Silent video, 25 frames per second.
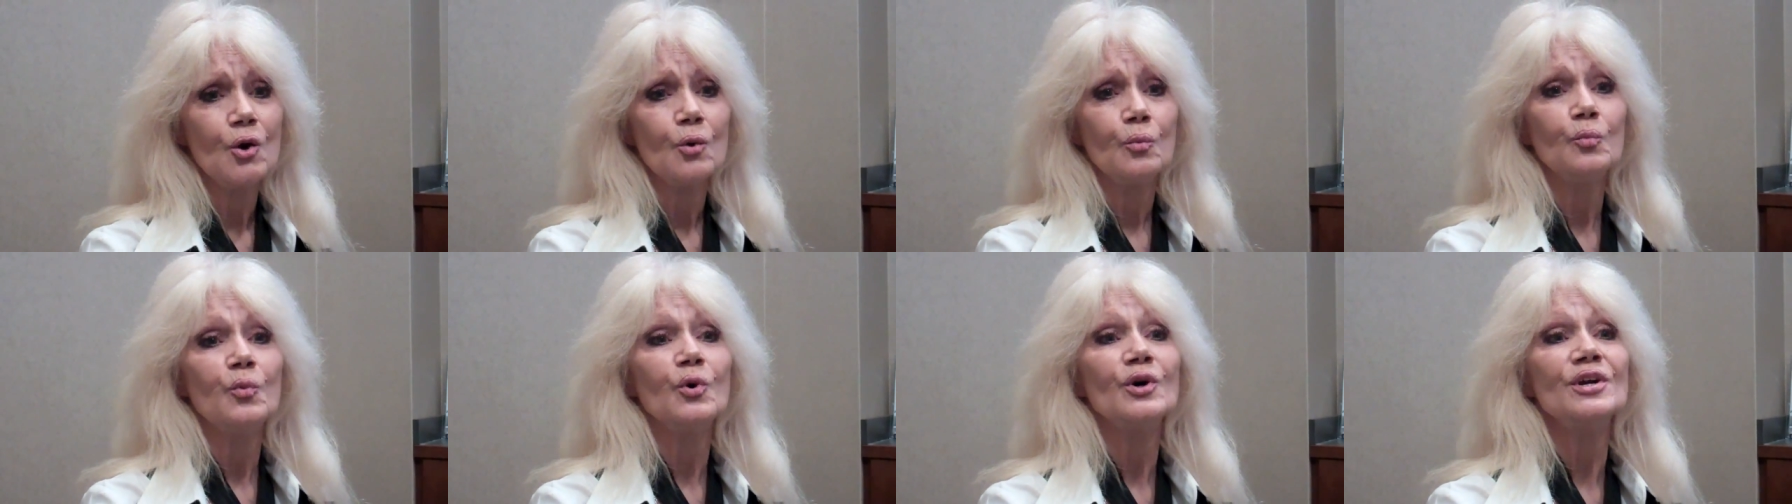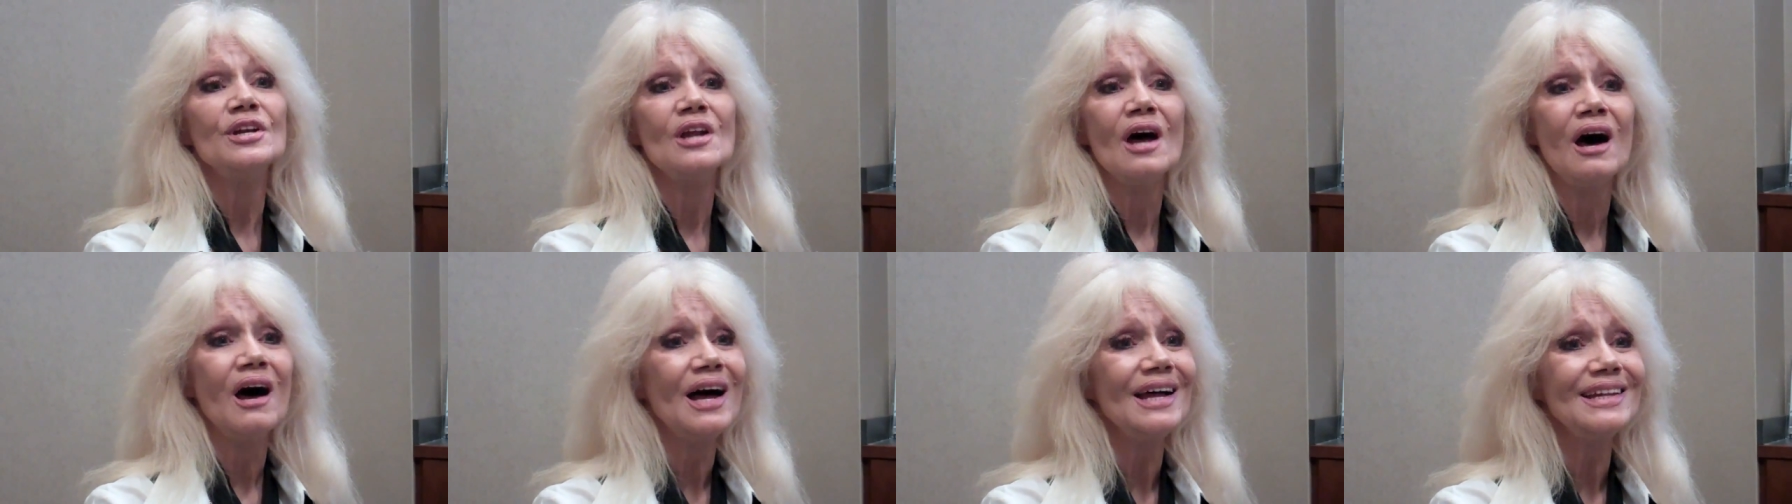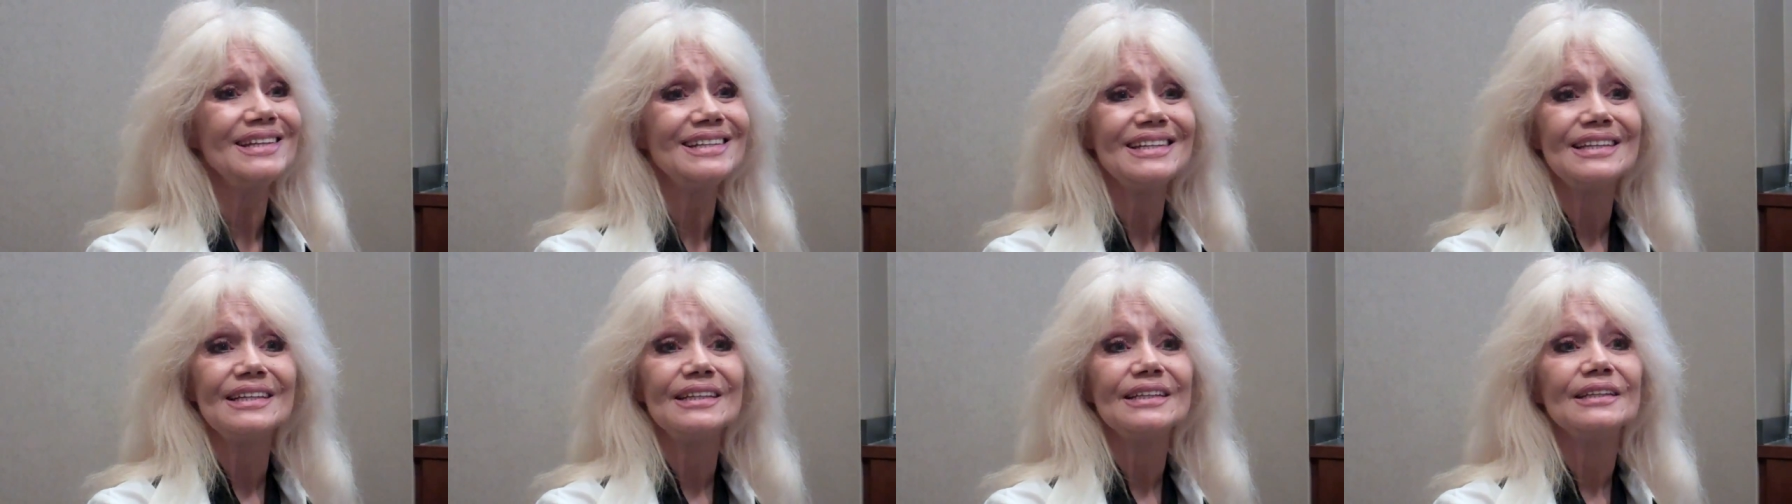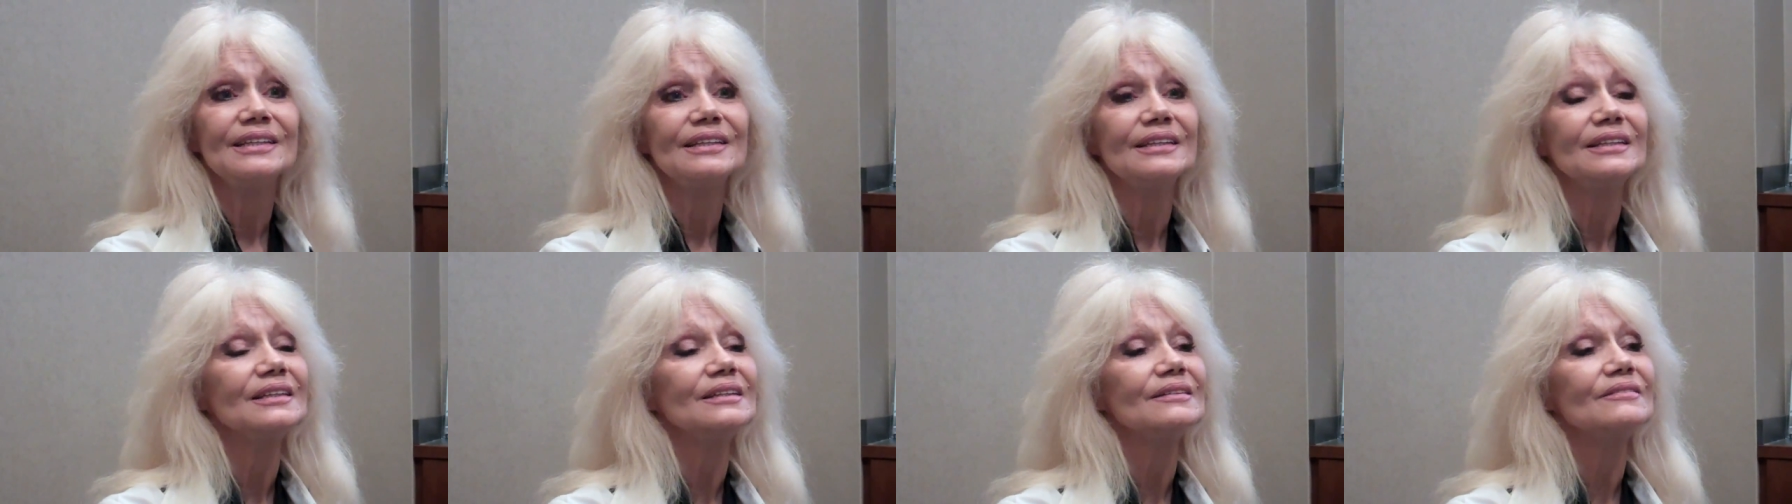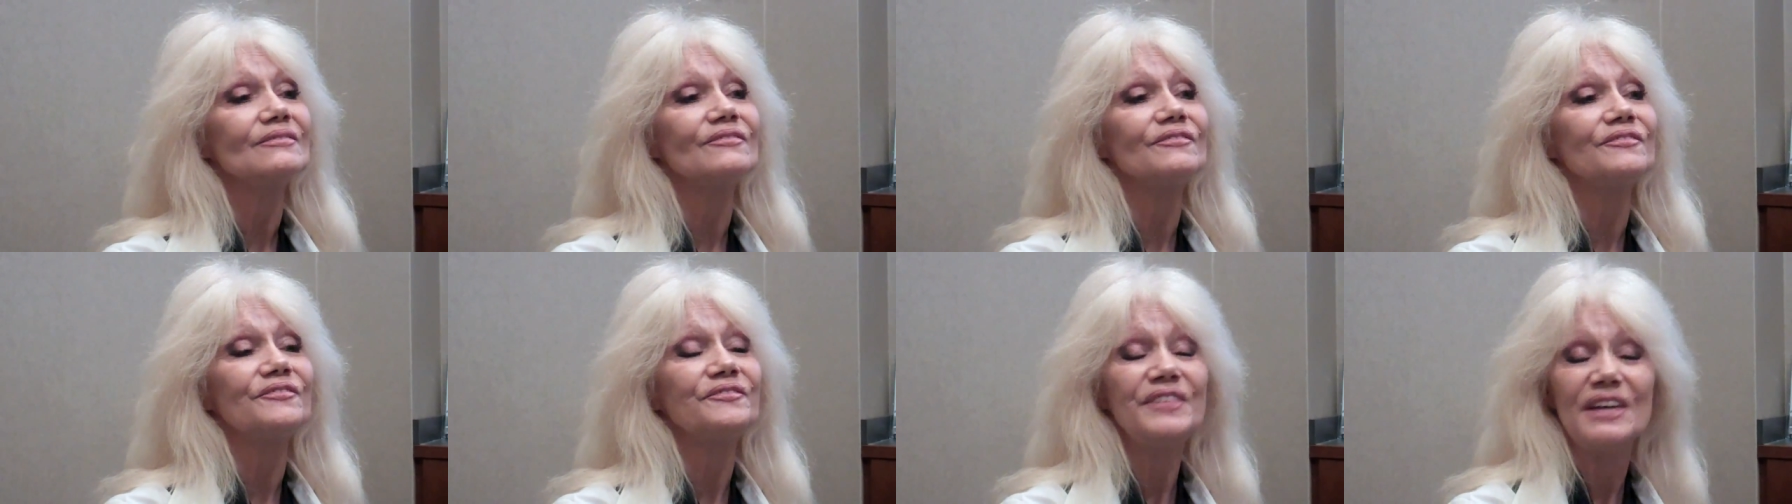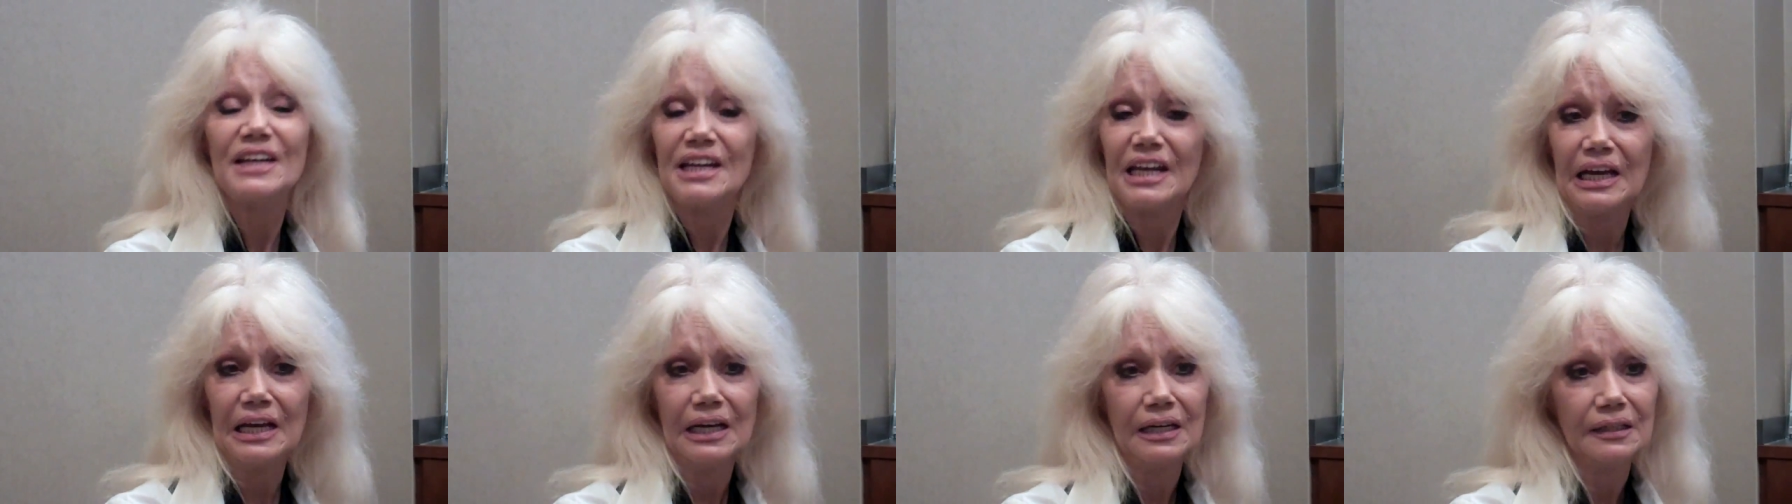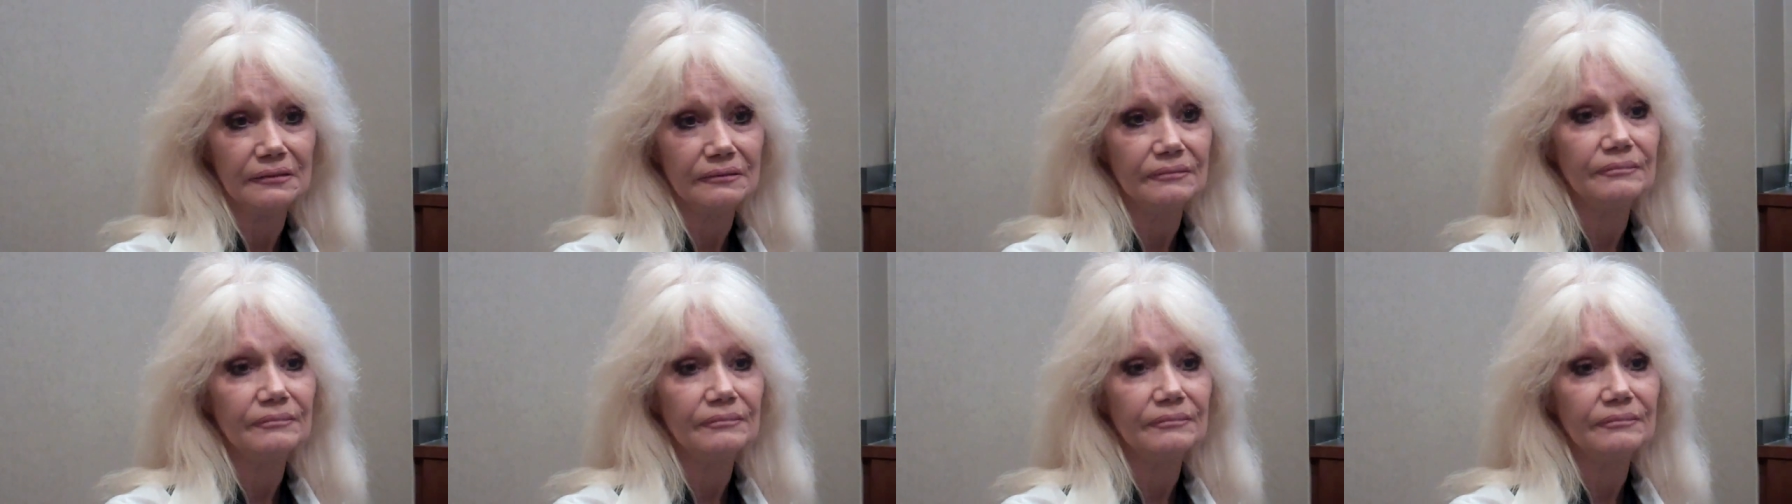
were not fitting.